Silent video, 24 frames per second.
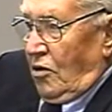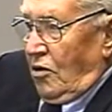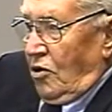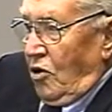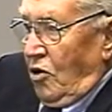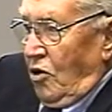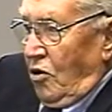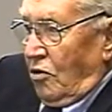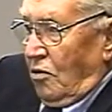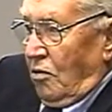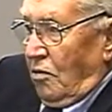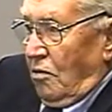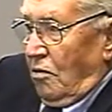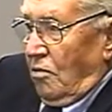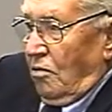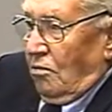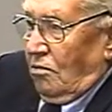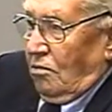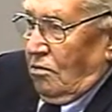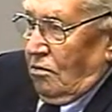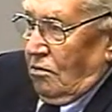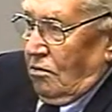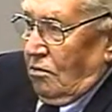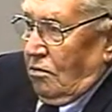a young,
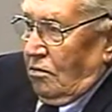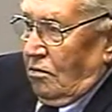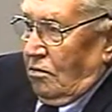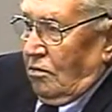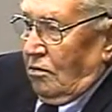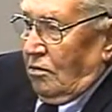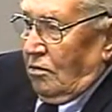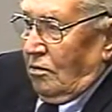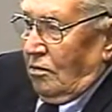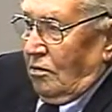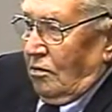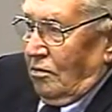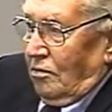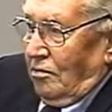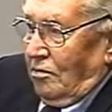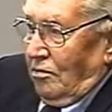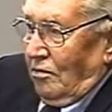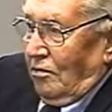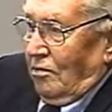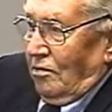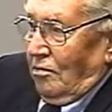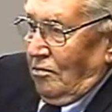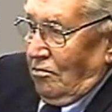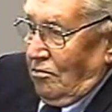
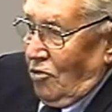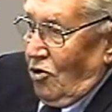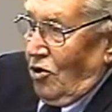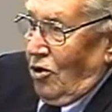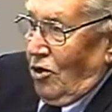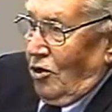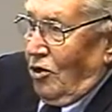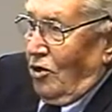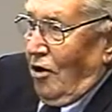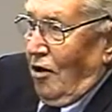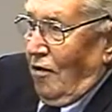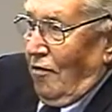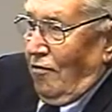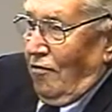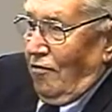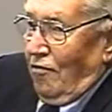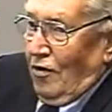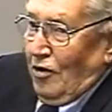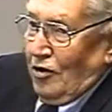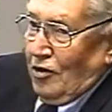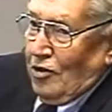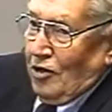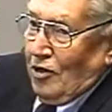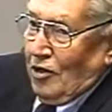pretty tough
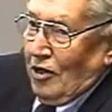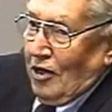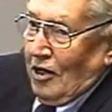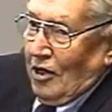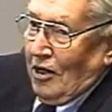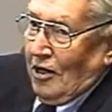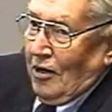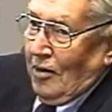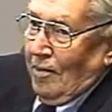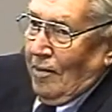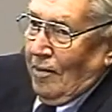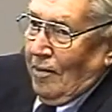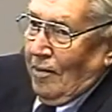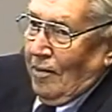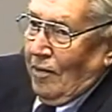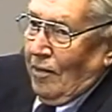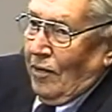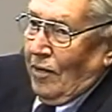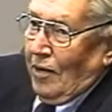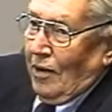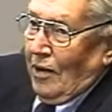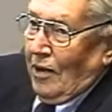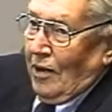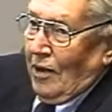physically,
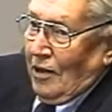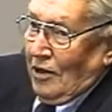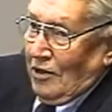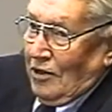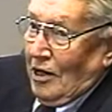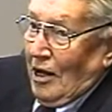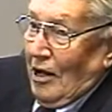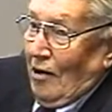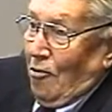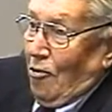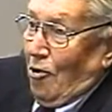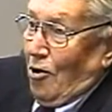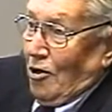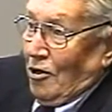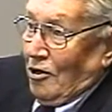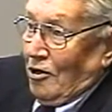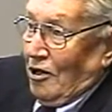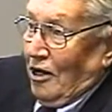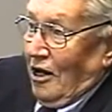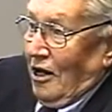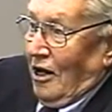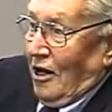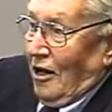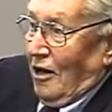as I
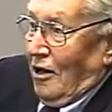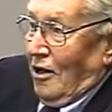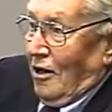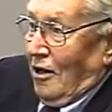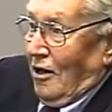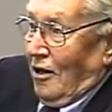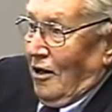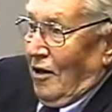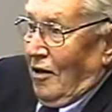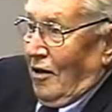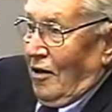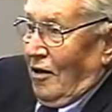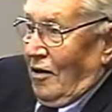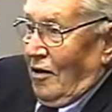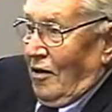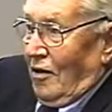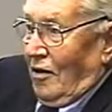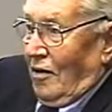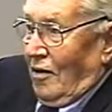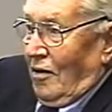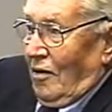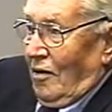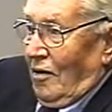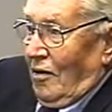was then,
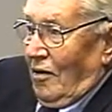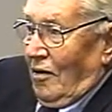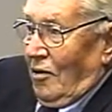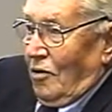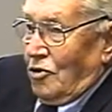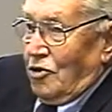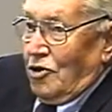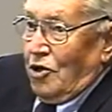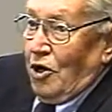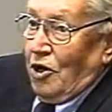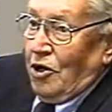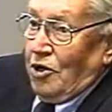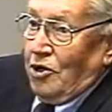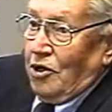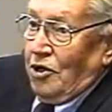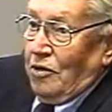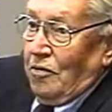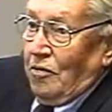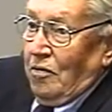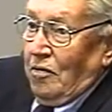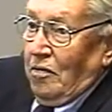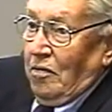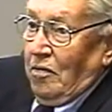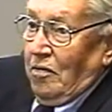
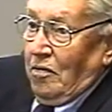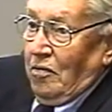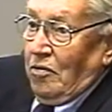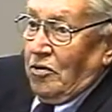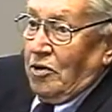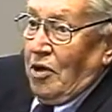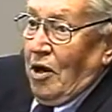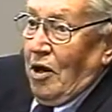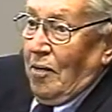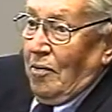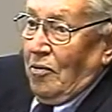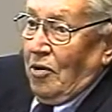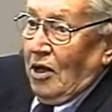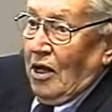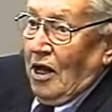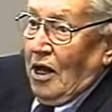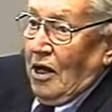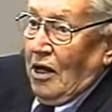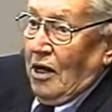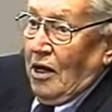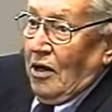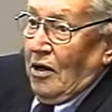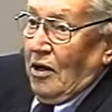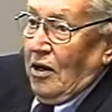surgeon was
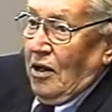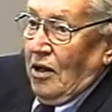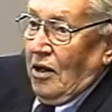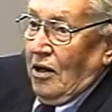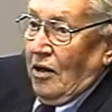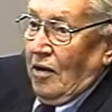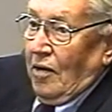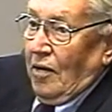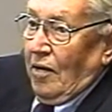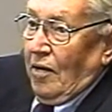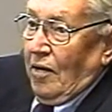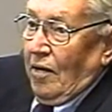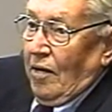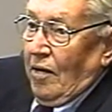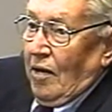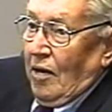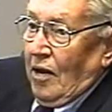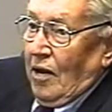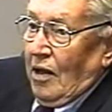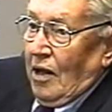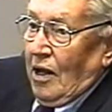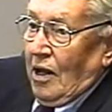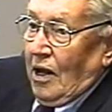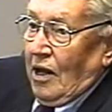obligated.
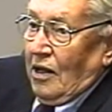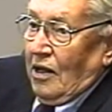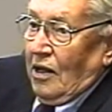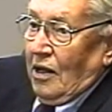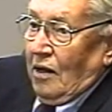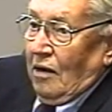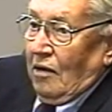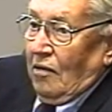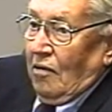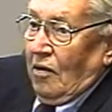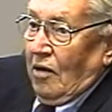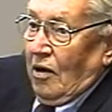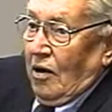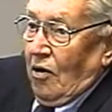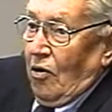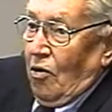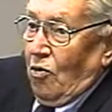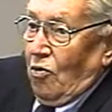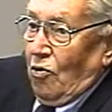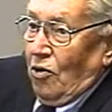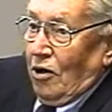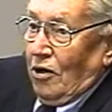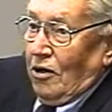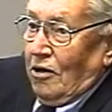I think we
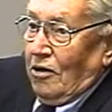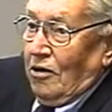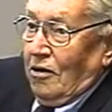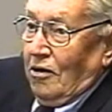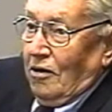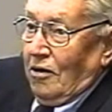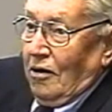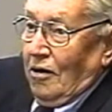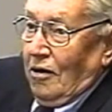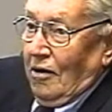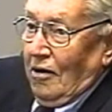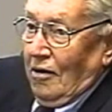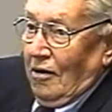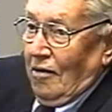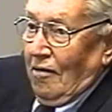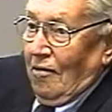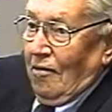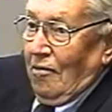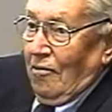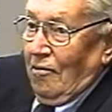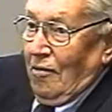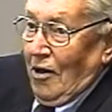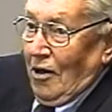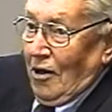owed it to the
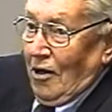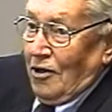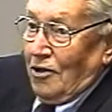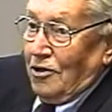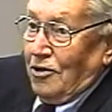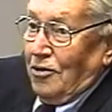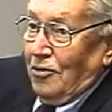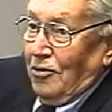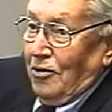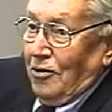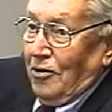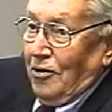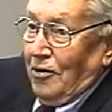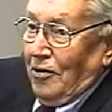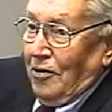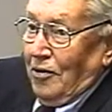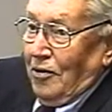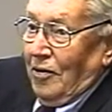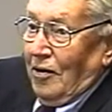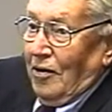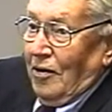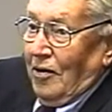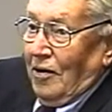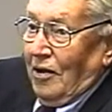fellows who were
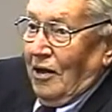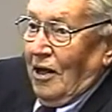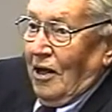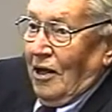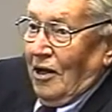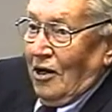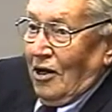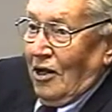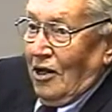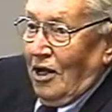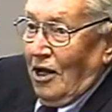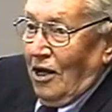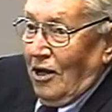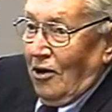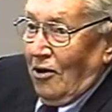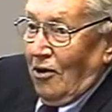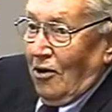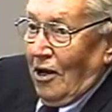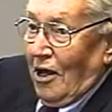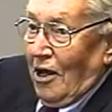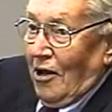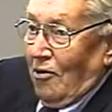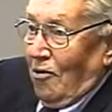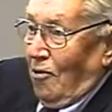getting
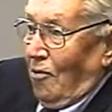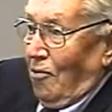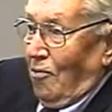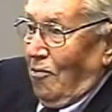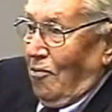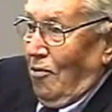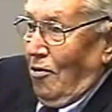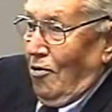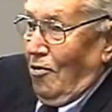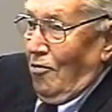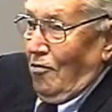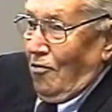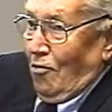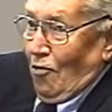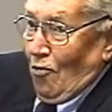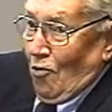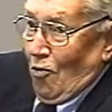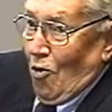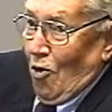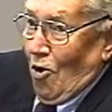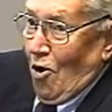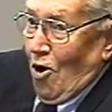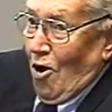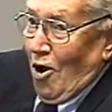killed. I don't approve of
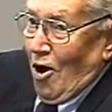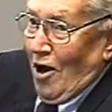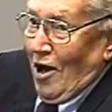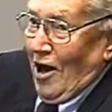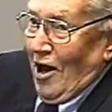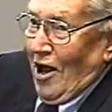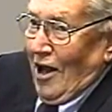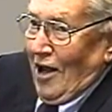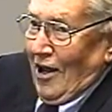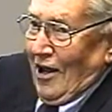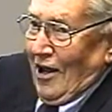war